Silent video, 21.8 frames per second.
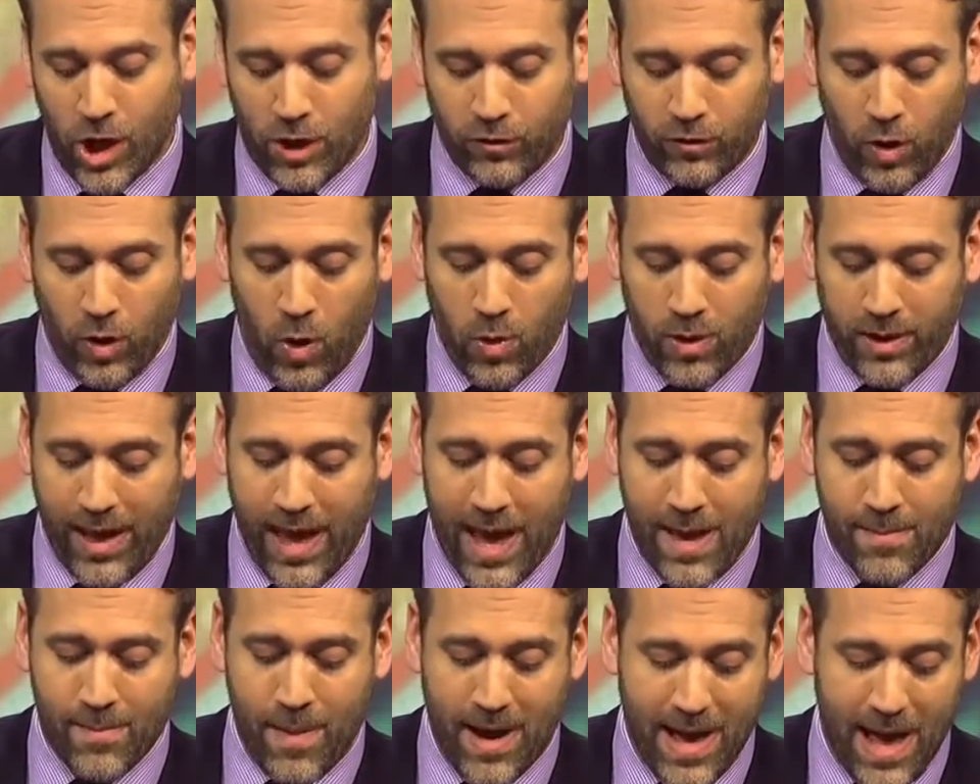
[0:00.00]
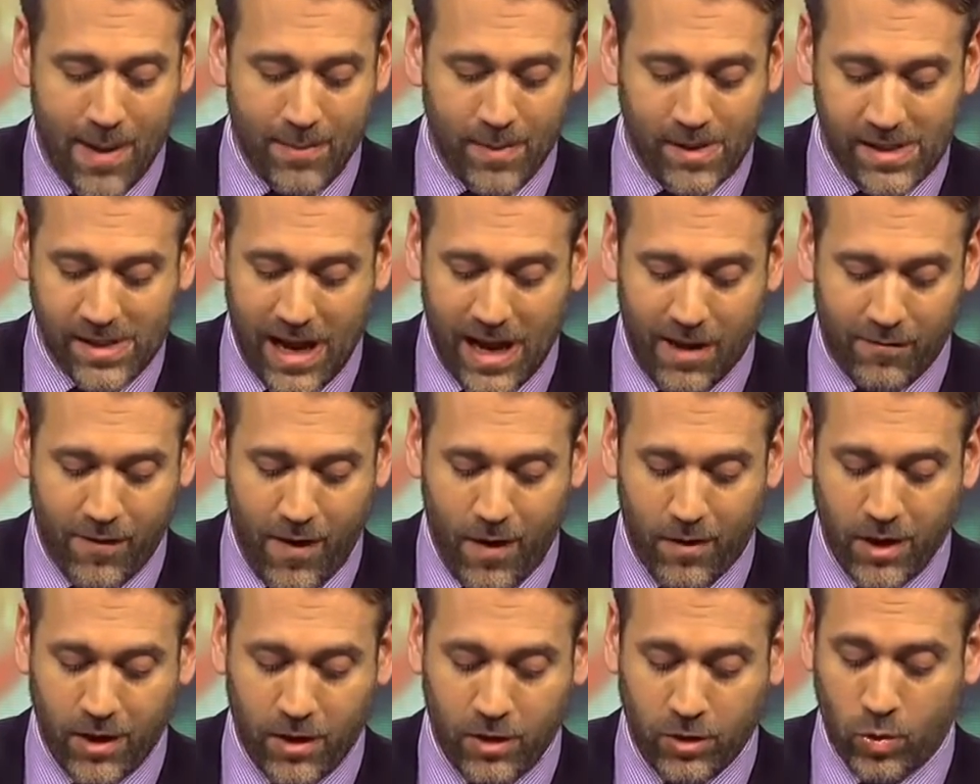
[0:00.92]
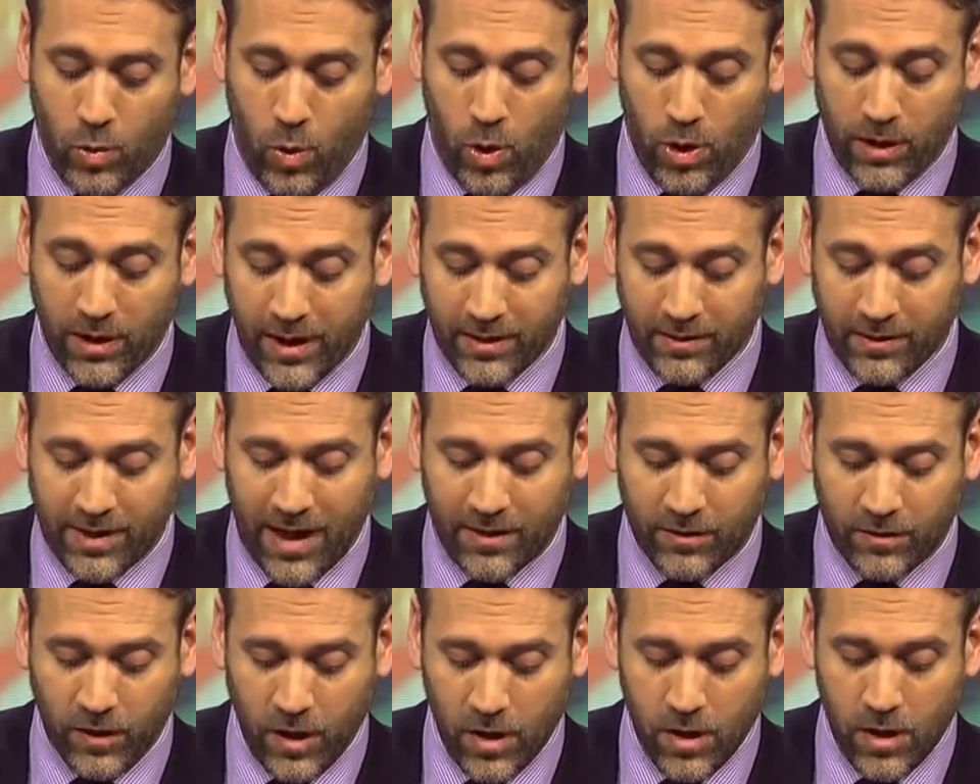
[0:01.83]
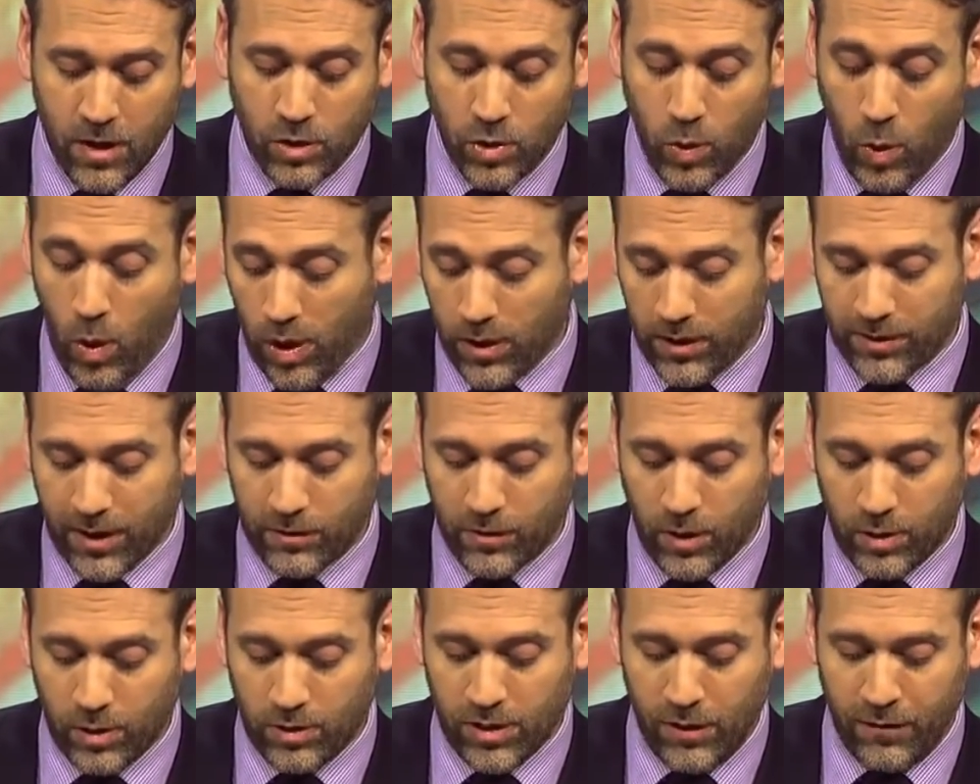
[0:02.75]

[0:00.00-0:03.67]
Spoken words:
just okay. Miami's not very good. New Orleans has no